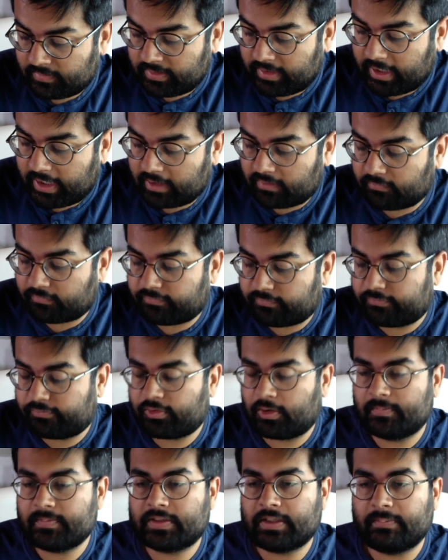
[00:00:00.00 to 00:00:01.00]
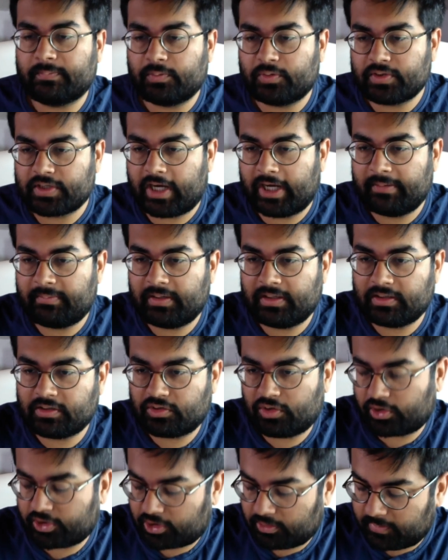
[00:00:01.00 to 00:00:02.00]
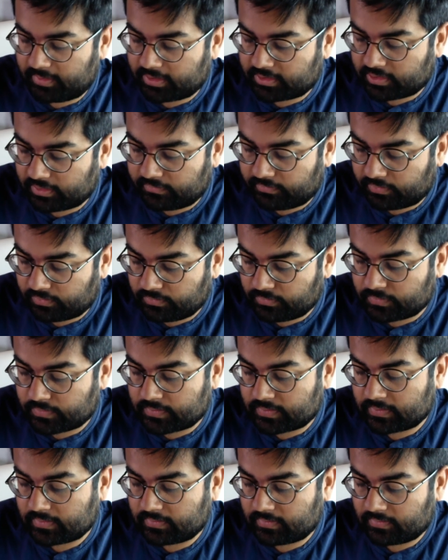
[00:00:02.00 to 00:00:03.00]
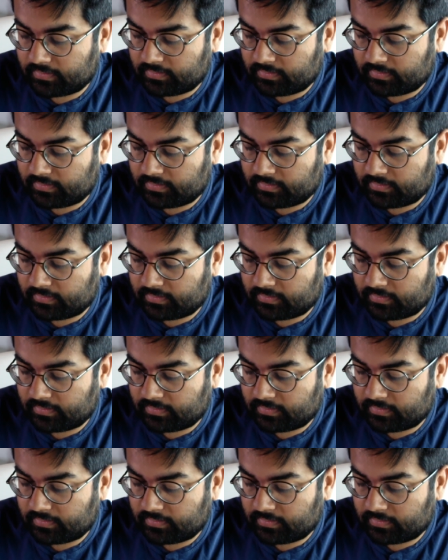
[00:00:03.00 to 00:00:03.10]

And from support, I mean document reviews.